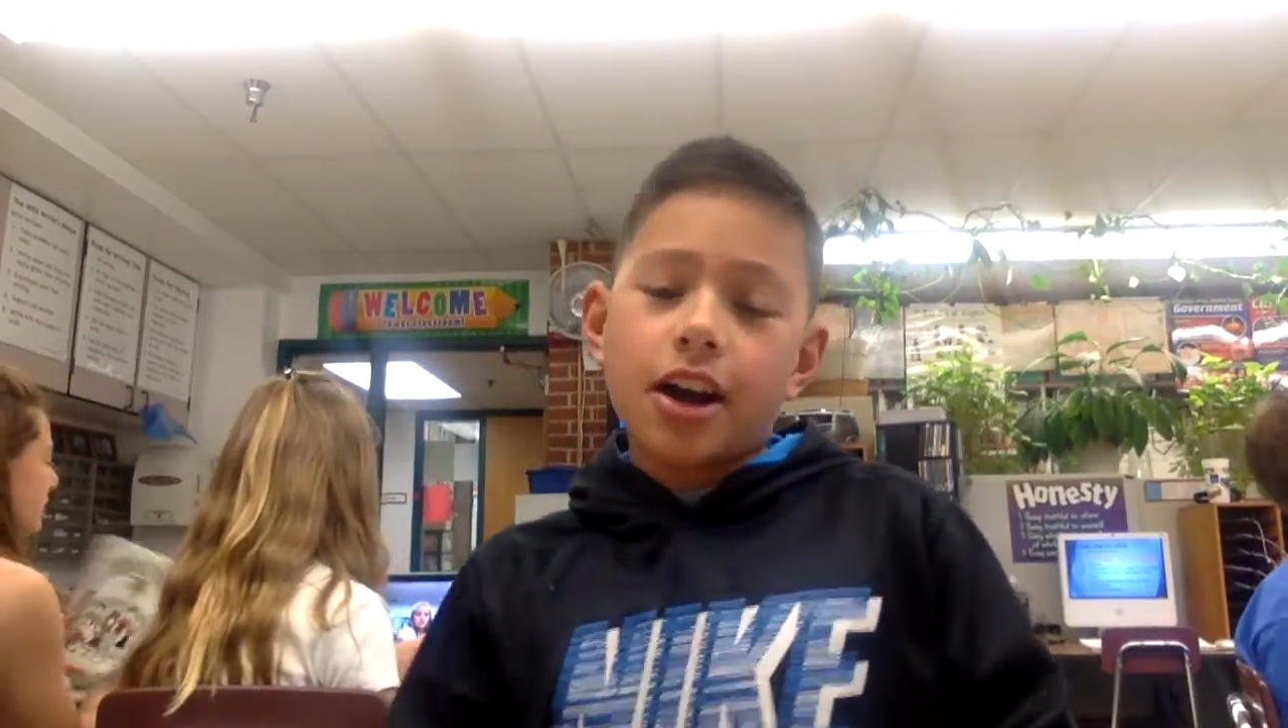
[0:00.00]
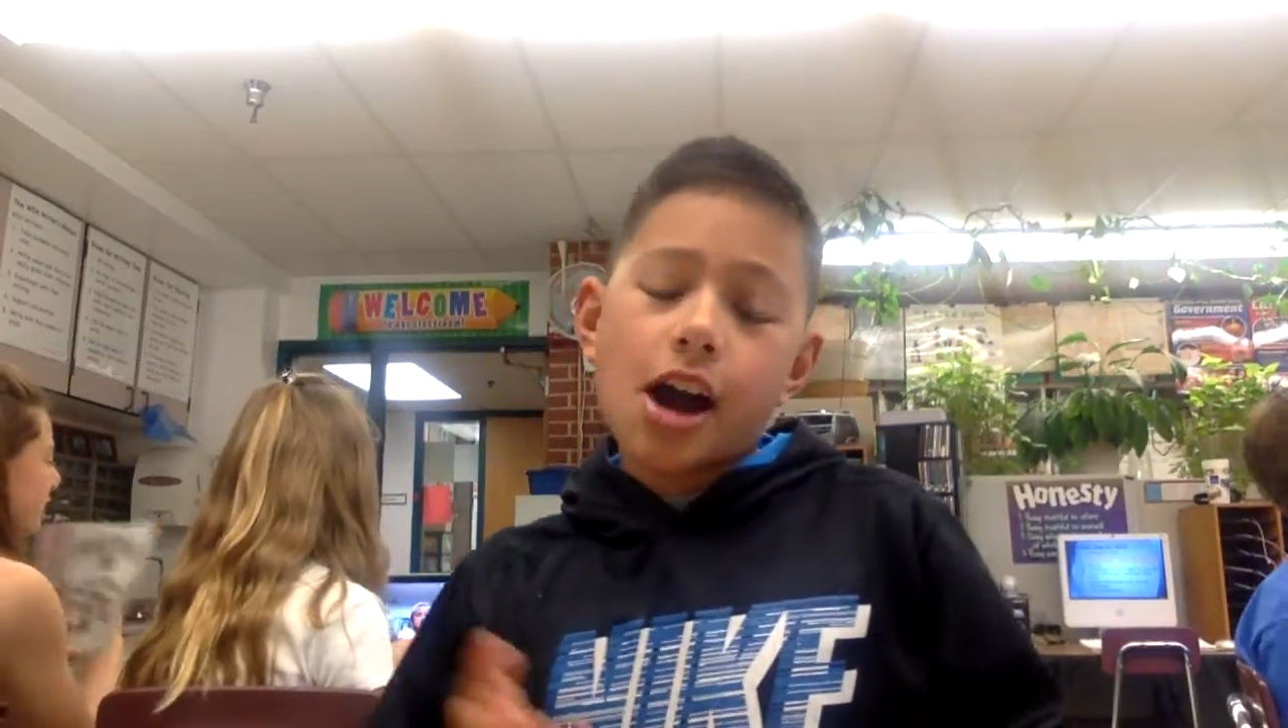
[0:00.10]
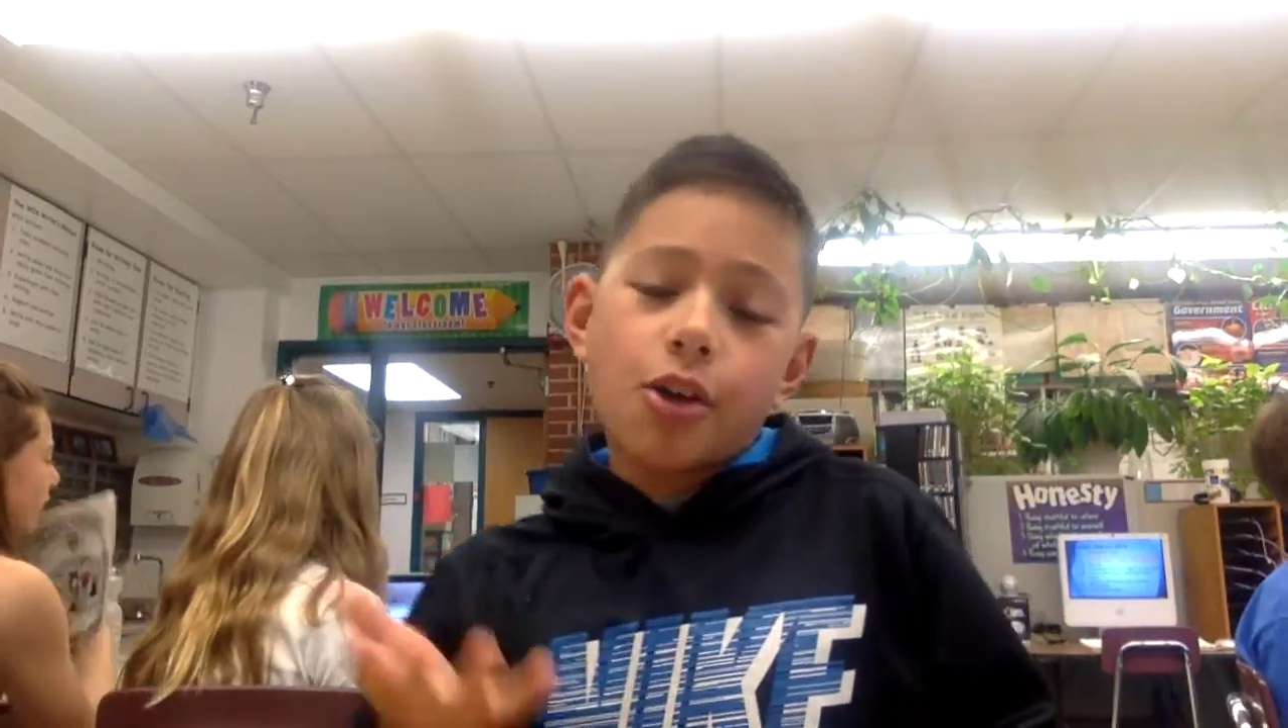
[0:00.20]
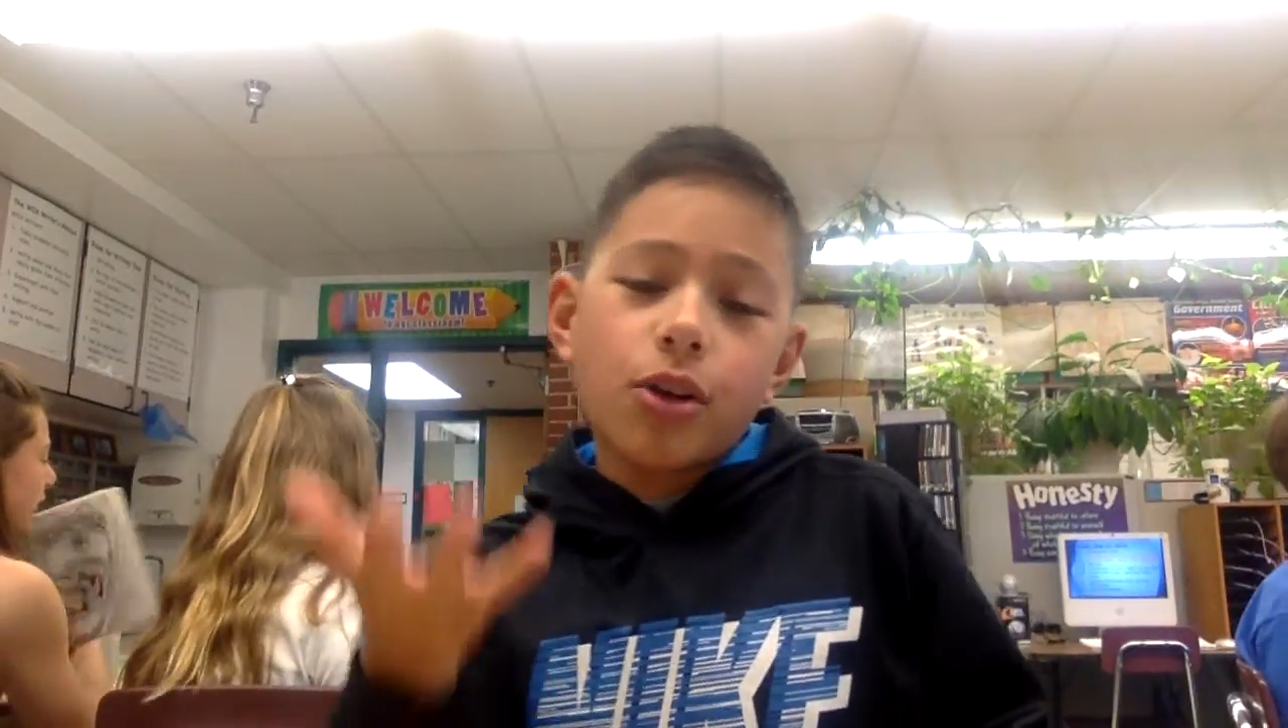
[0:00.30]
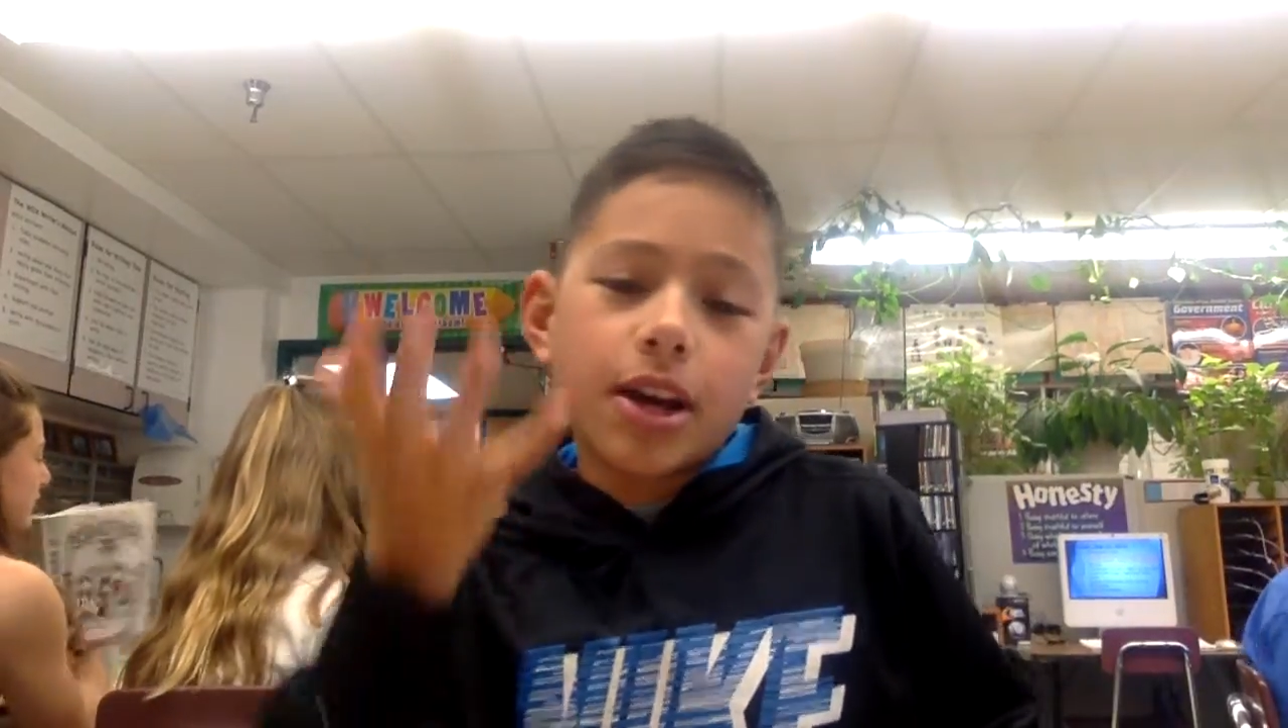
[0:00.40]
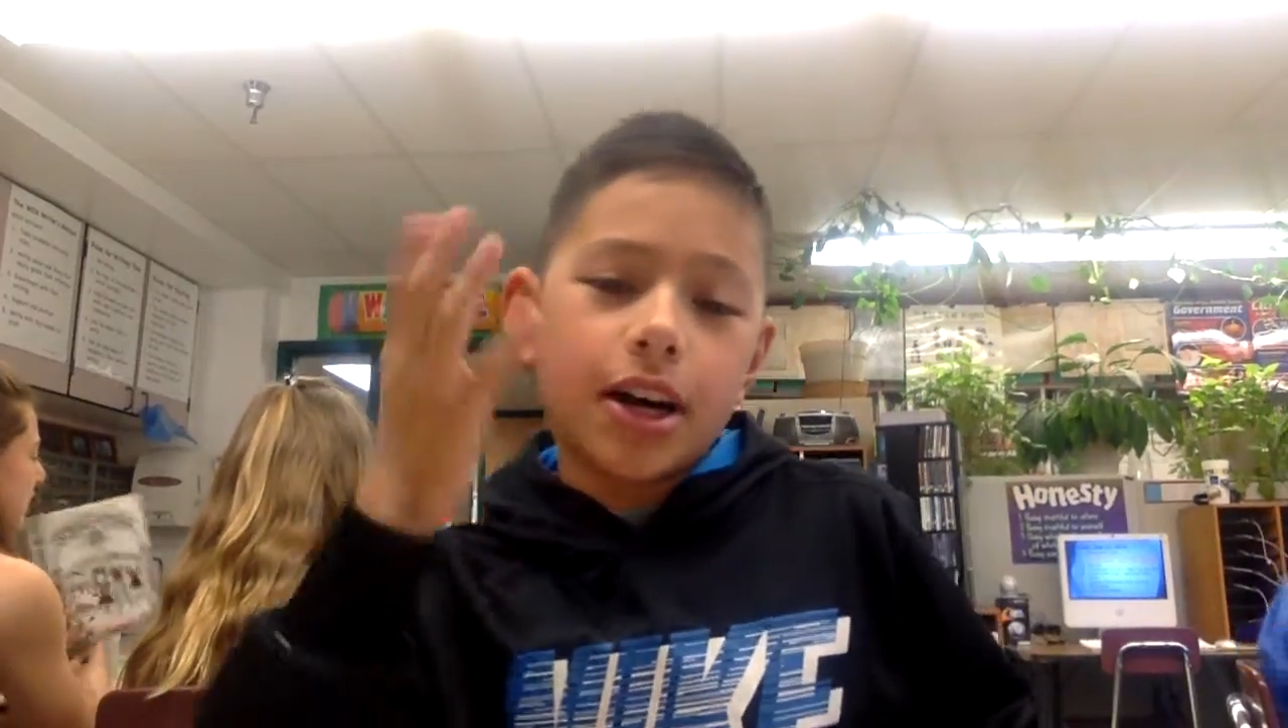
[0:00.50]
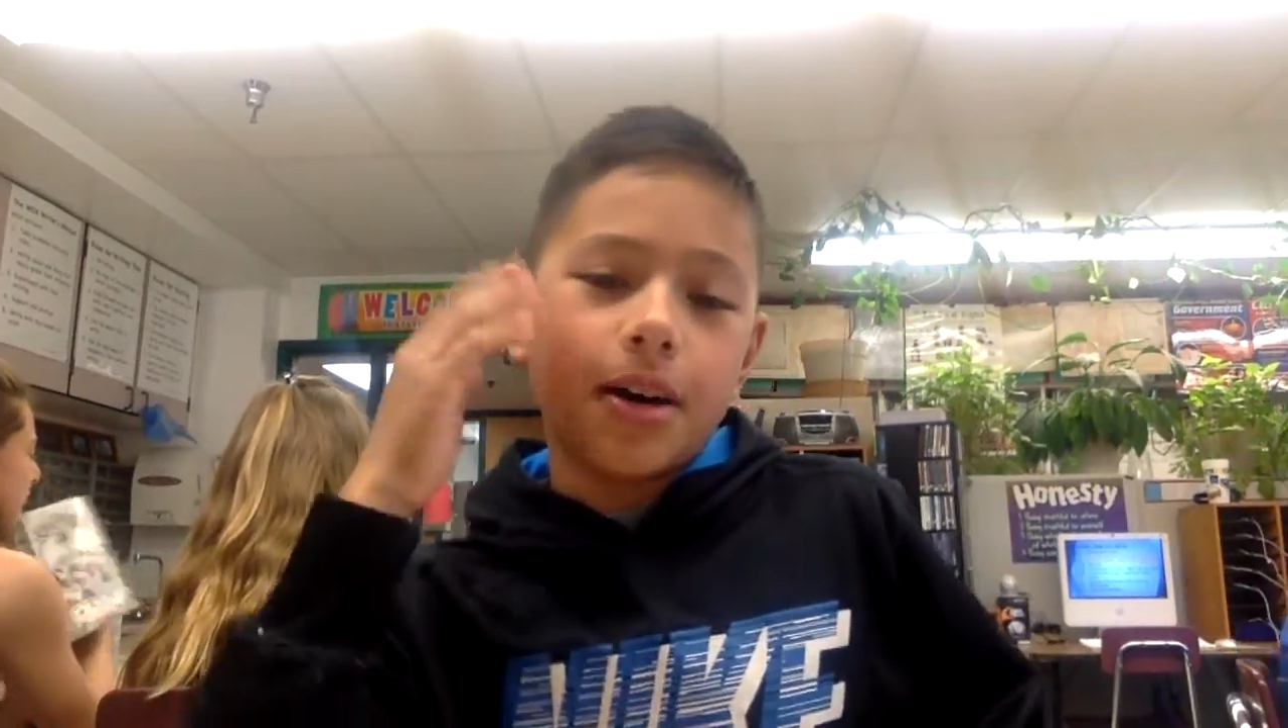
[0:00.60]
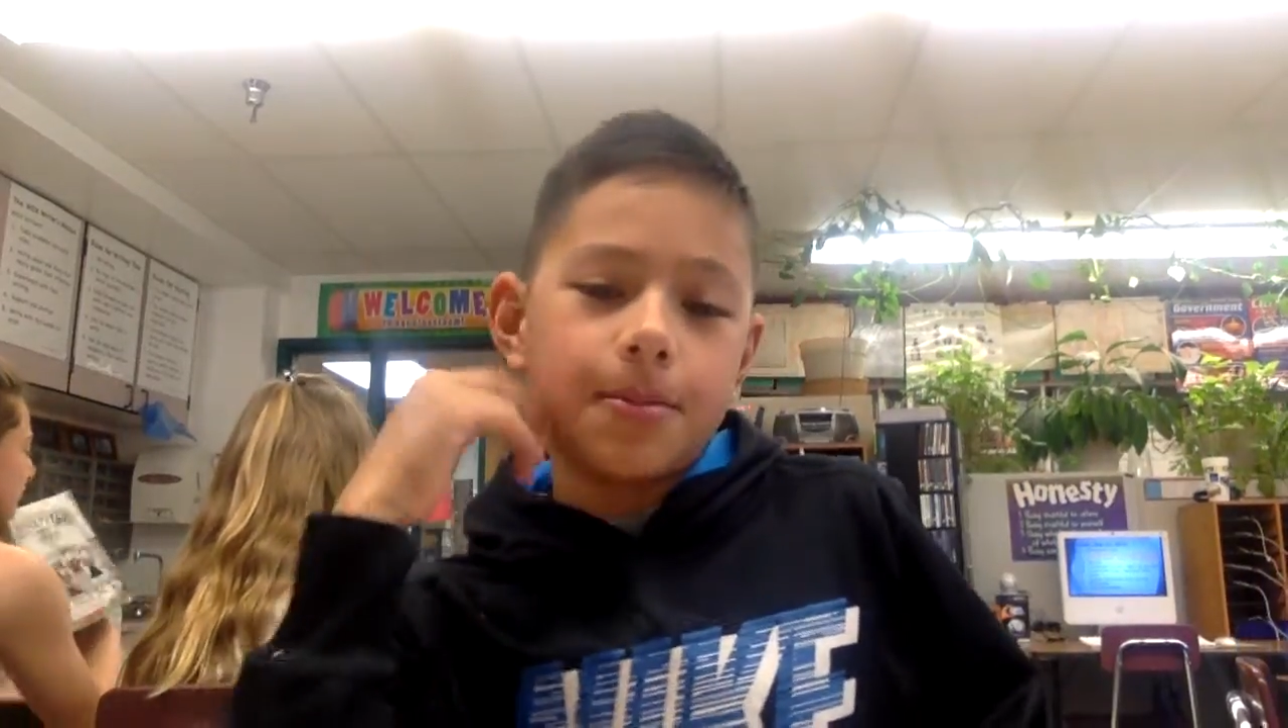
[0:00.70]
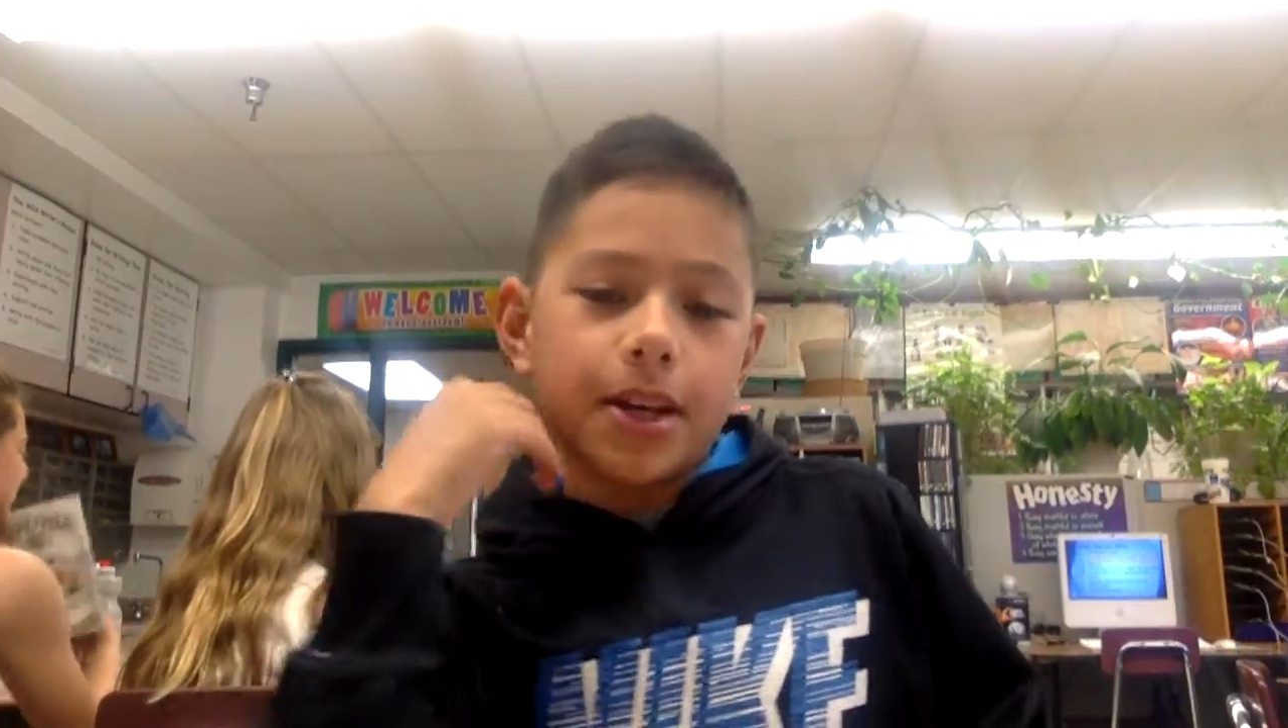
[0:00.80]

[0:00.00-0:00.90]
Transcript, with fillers: a quick um,